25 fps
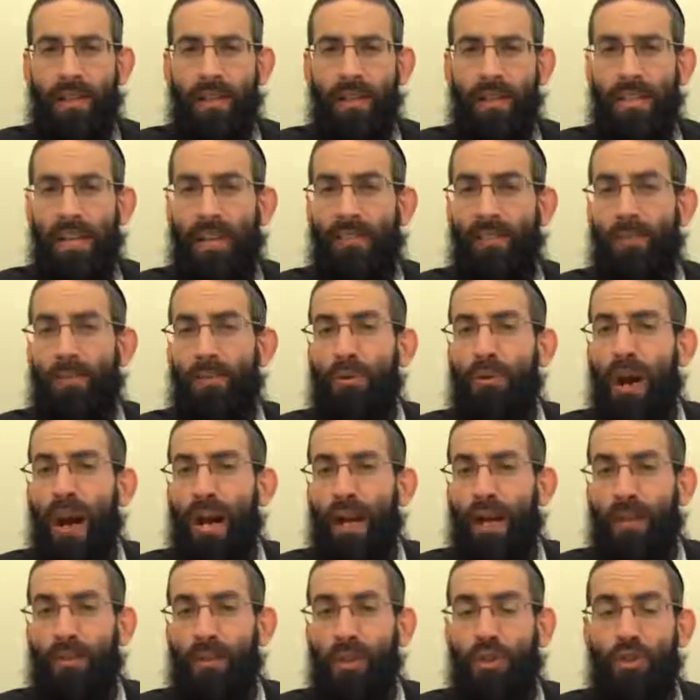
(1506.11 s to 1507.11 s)
He doesn't have the
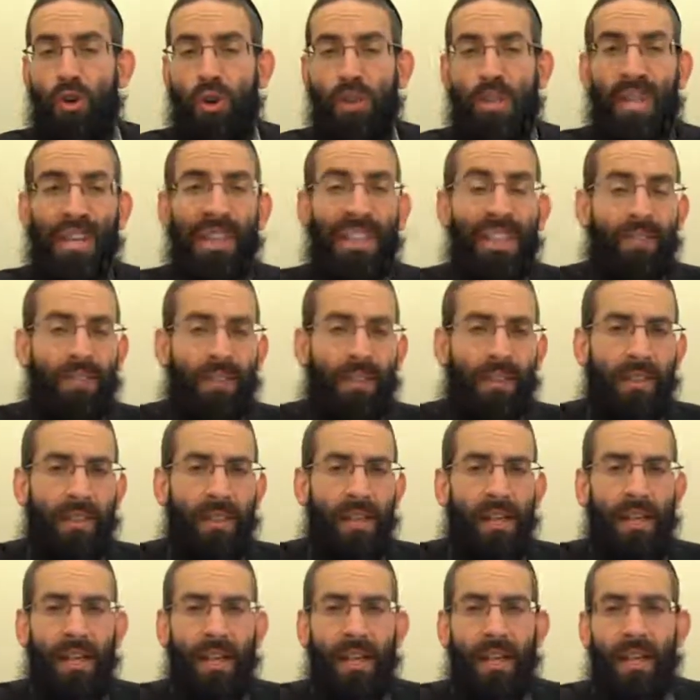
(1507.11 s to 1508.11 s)
prerogative, the choice to leave it
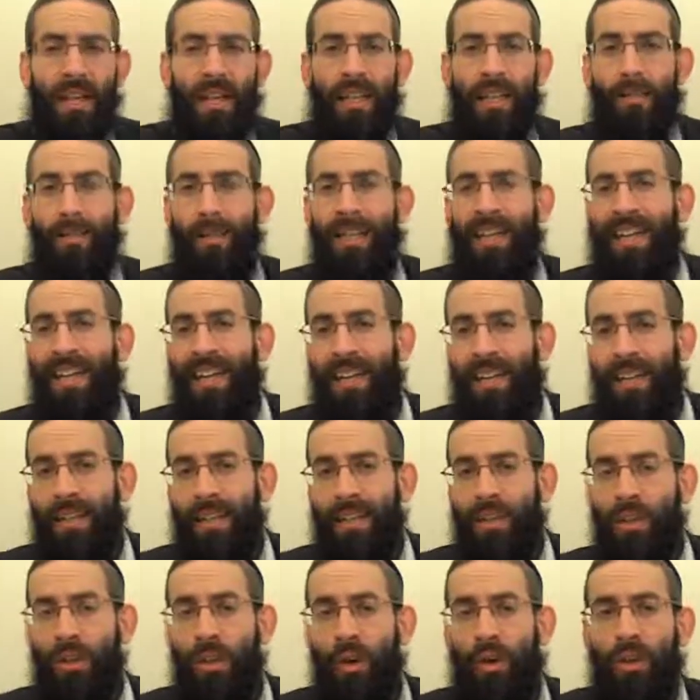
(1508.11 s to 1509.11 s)
in the
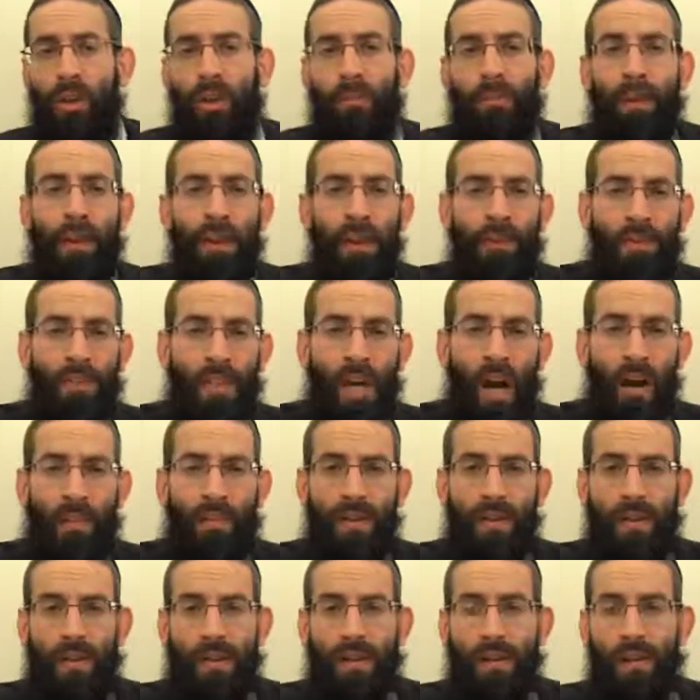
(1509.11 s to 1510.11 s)
beginning or in the middle of his
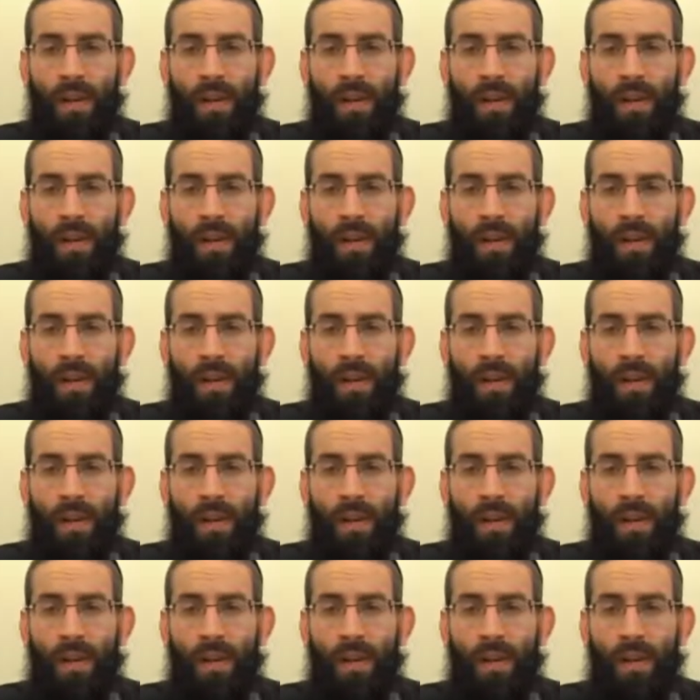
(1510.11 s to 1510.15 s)
harvesting.